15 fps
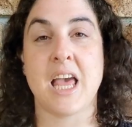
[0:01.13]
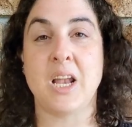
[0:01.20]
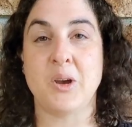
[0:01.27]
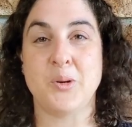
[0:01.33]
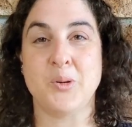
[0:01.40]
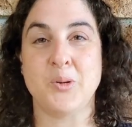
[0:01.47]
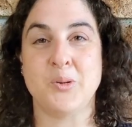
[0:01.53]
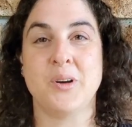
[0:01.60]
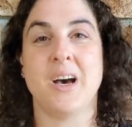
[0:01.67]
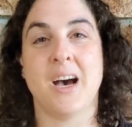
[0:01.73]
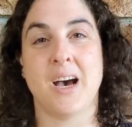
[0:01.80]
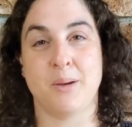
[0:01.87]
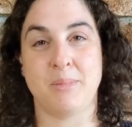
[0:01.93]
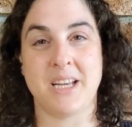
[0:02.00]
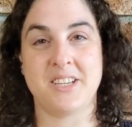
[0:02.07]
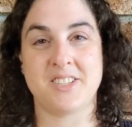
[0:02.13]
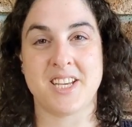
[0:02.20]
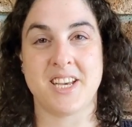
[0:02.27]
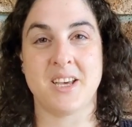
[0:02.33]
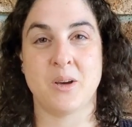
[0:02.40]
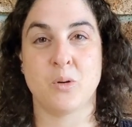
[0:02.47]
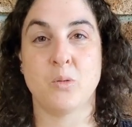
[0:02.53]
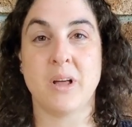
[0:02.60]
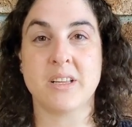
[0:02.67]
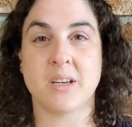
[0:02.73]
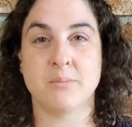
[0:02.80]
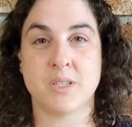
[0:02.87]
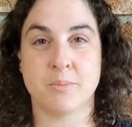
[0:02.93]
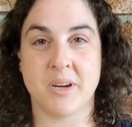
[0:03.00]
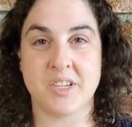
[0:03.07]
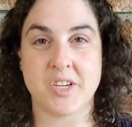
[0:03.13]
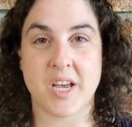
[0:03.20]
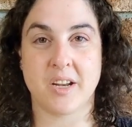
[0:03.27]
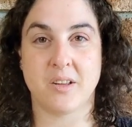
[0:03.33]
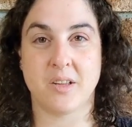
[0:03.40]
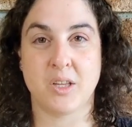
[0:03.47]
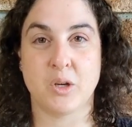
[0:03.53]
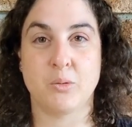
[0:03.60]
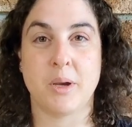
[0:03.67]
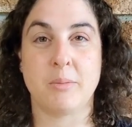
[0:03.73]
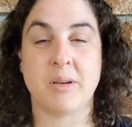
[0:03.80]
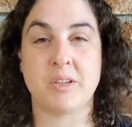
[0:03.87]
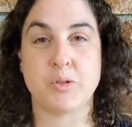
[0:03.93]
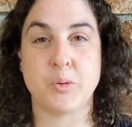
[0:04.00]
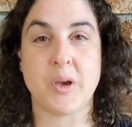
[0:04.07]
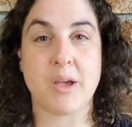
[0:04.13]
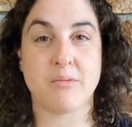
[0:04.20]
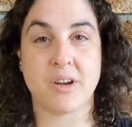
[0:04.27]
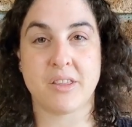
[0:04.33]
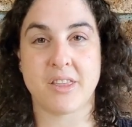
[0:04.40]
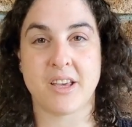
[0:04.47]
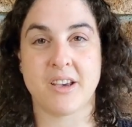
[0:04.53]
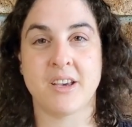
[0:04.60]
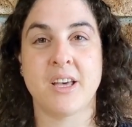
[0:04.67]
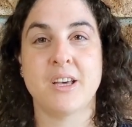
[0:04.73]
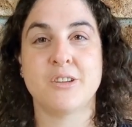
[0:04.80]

Hello, I'm E.T. Welcome to my channel where we do everything